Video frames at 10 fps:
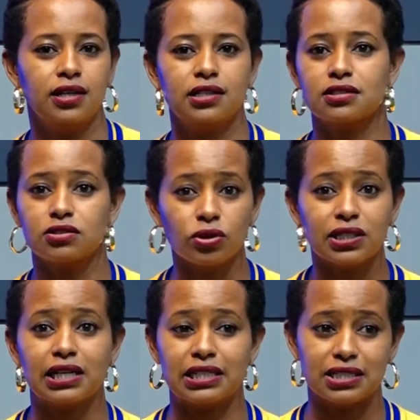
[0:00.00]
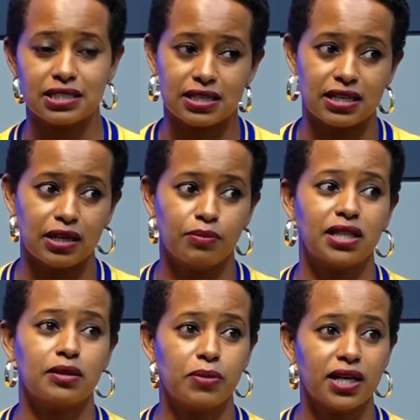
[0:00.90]
It's not an easy thing,
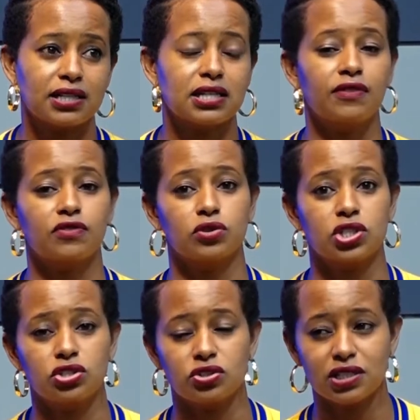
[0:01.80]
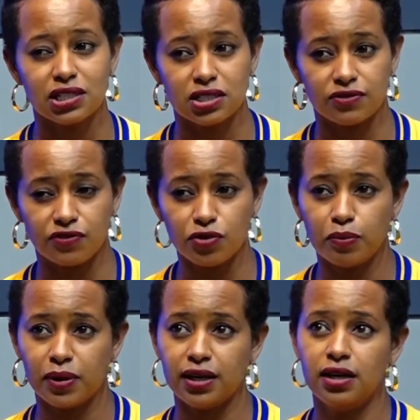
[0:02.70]
but the players have continued getting full
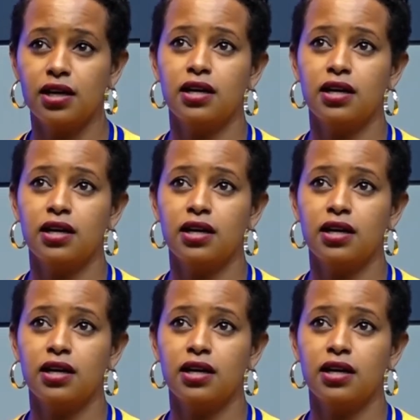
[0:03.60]
pay.